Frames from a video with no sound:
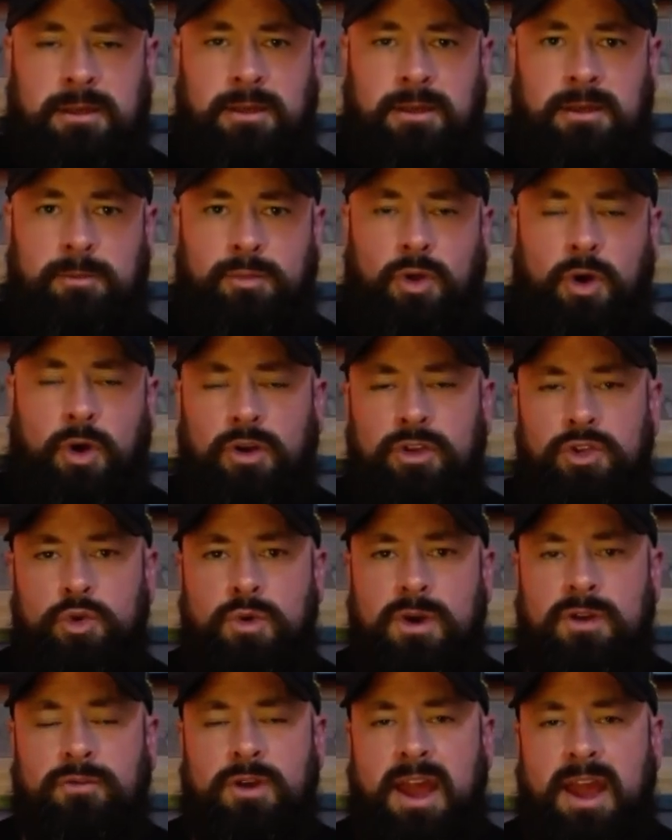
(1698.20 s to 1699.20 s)
But all
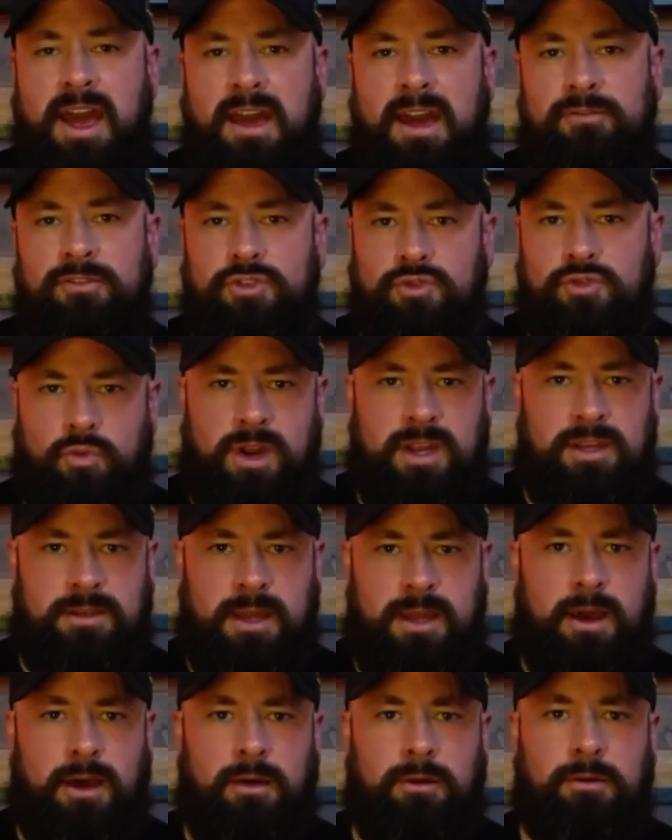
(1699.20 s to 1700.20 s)
you ever have is right
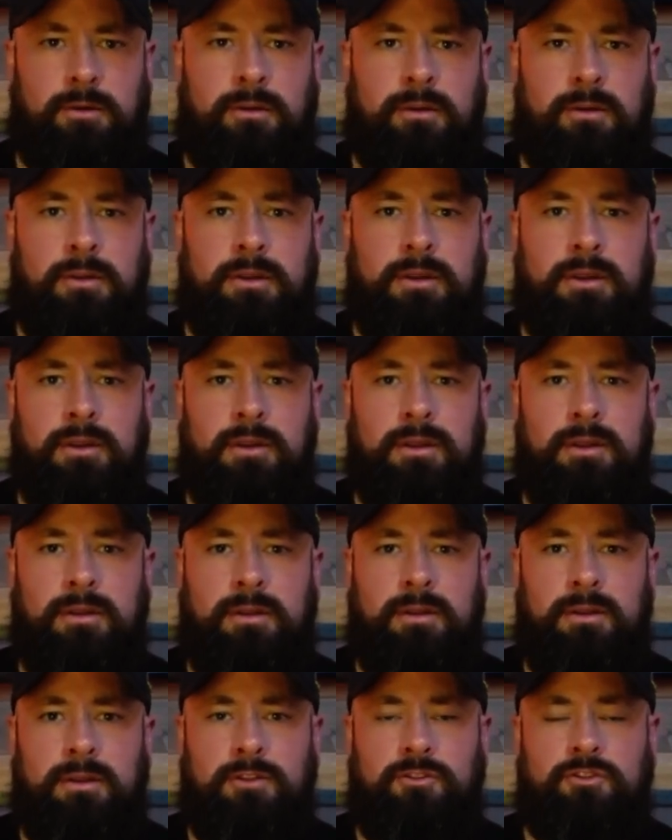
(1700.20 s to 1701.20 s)
now.
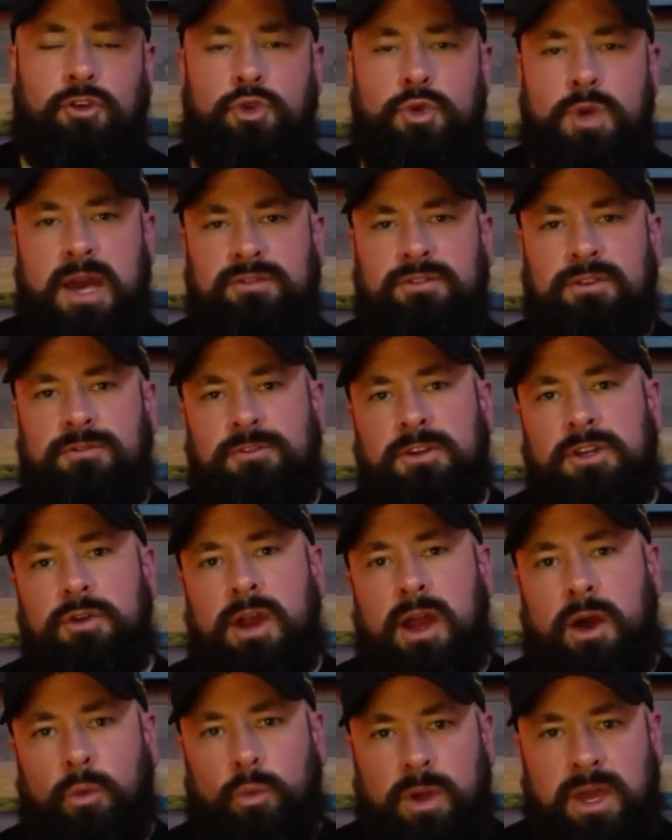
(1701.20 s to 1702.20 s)
And so you have to figure
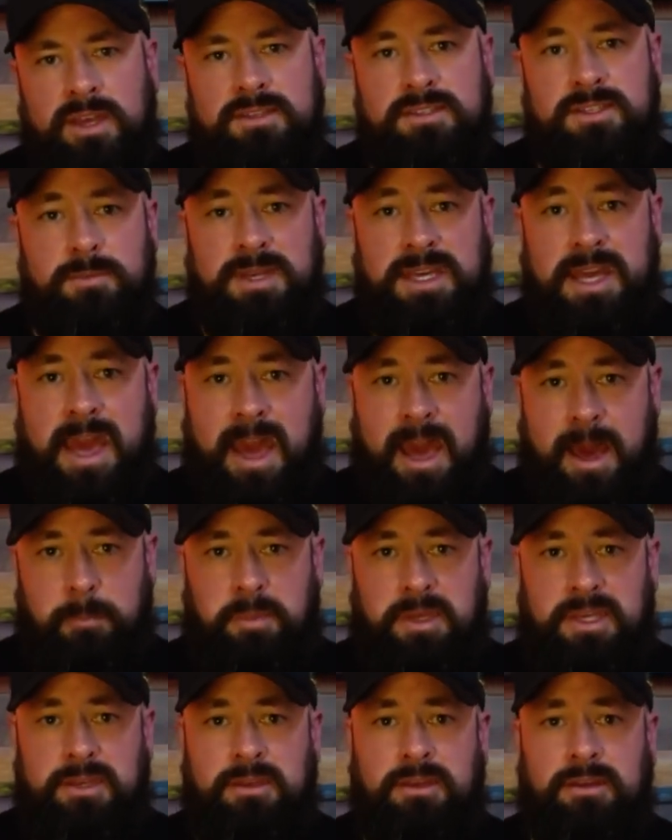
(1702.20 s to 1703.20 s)
out ways to be
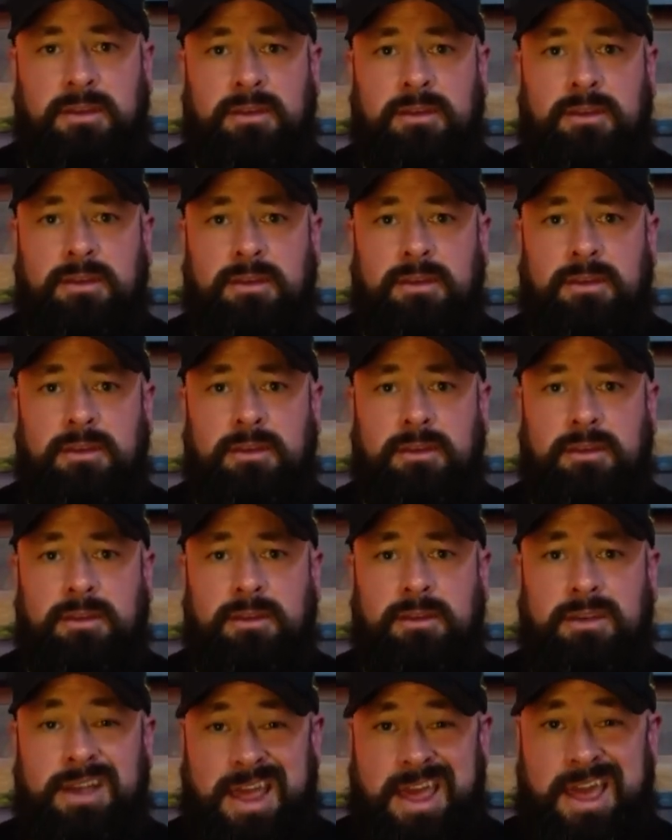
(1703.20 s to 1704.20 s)
happy
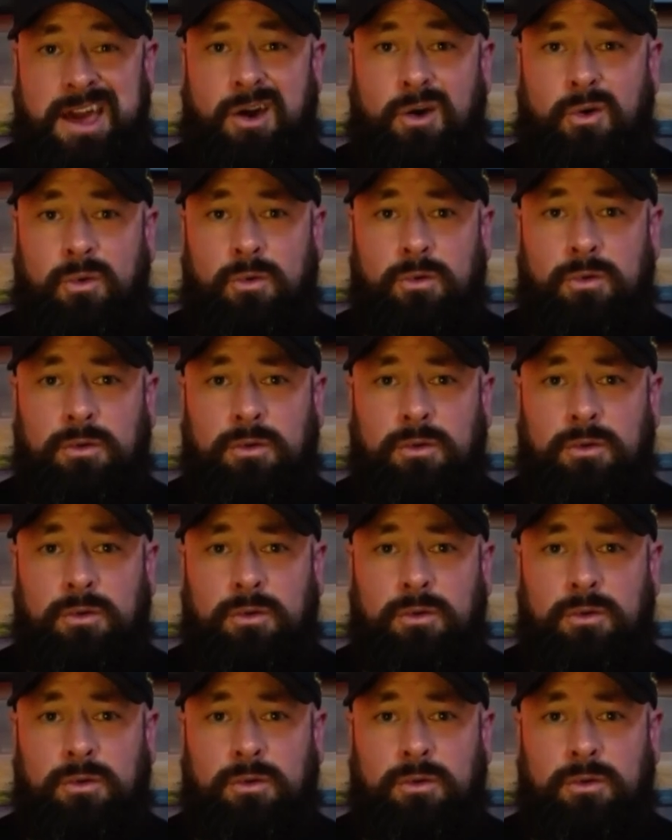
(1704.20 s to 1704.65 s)
now.